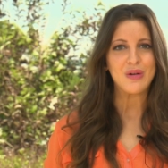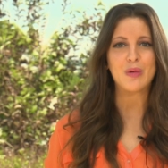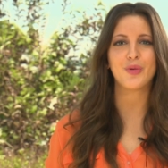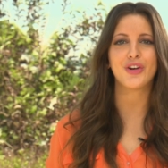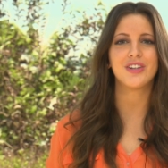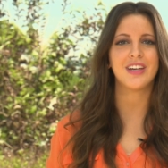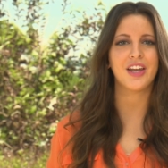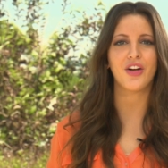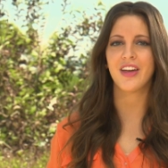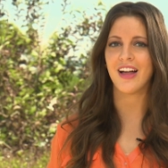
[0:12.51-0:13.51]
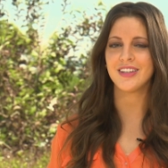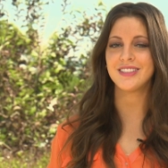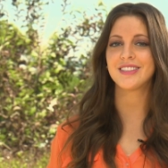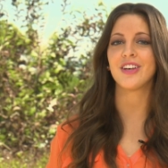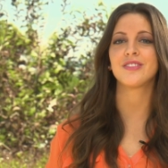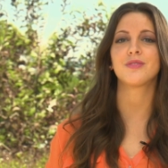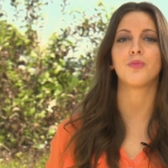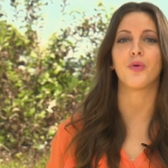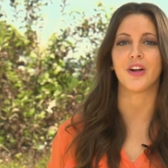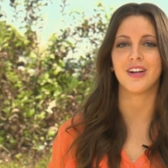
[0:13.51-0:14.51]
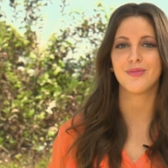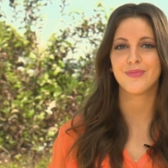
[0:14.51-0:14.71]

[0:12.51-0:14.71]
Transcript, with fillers: Reporter Daniel Kellis tells us more.